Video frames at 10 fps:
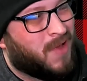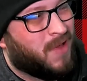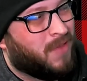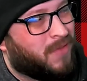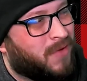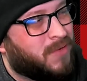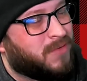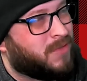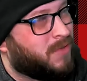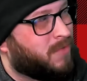Those
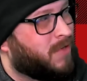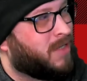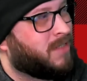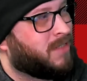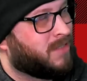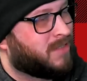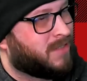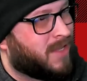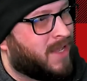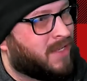are the ones
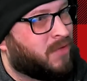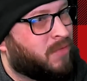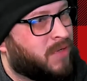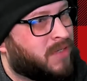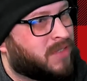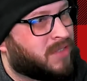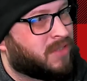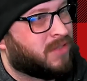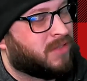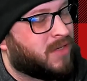that you wish,
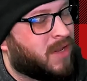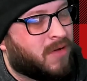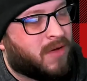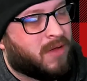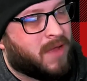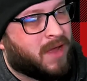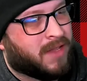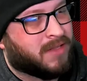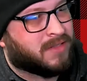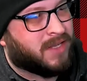you know, I'm not going
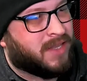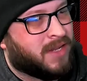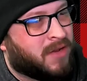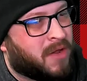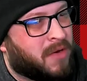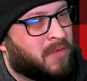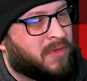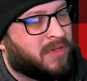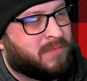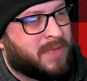to say that.
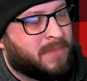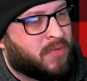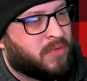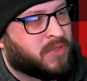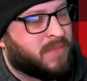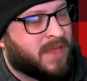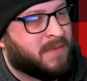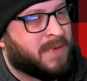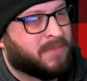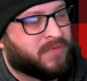People who spit in
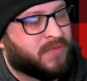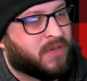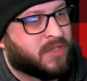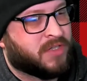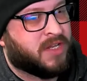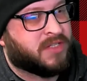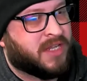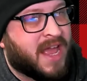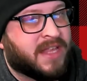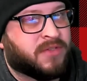people's food are disgusting
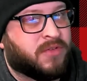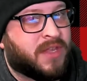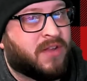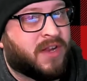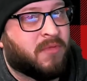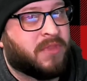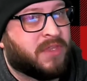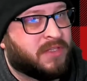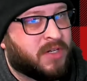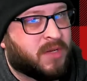assholes. I don't care what the
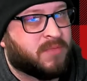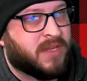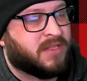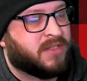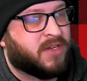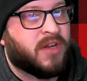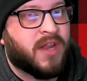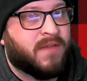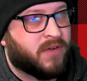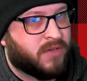circumstances are. I
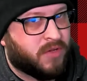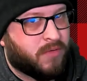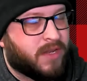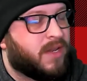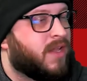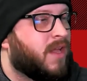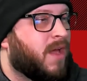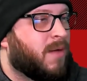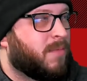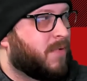never do it.
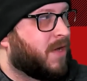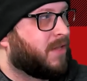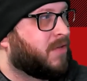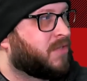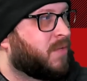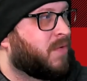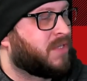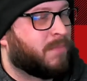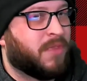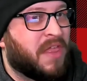But those are the ones
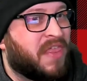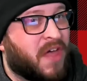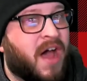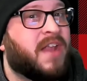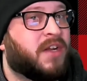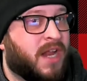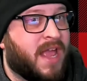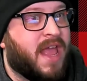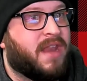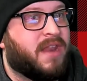that put that thought in your head.